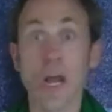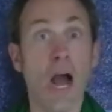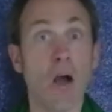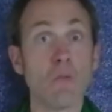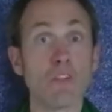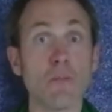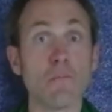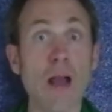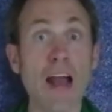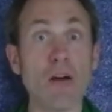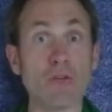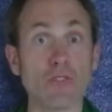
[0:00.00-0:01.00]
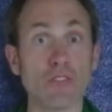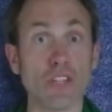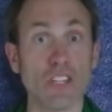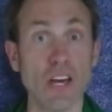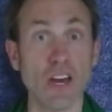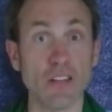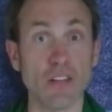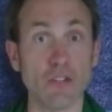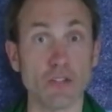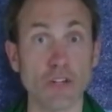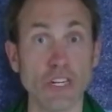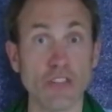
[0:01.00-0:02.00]
and was about to cut the
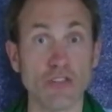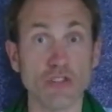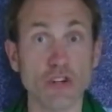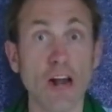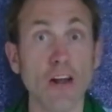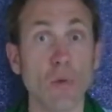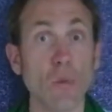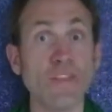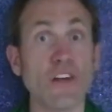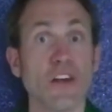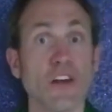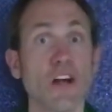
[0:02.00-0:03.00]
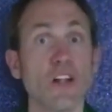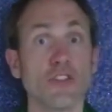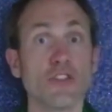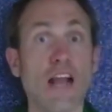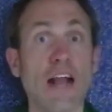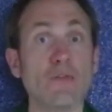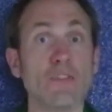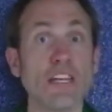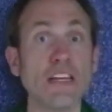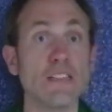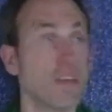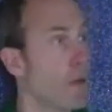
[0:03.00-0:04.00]
tree's trunk when the girl
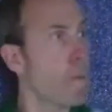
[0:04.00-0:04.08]
shouted,